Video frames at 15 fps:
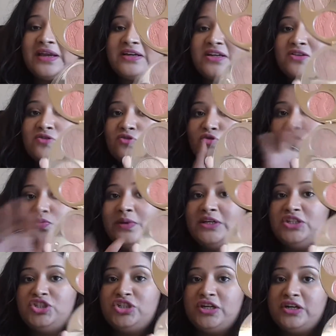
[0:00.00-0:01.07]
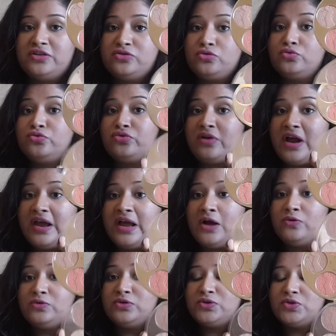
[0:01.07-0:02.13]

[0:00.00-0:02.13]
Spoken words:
getting so many shades to try out,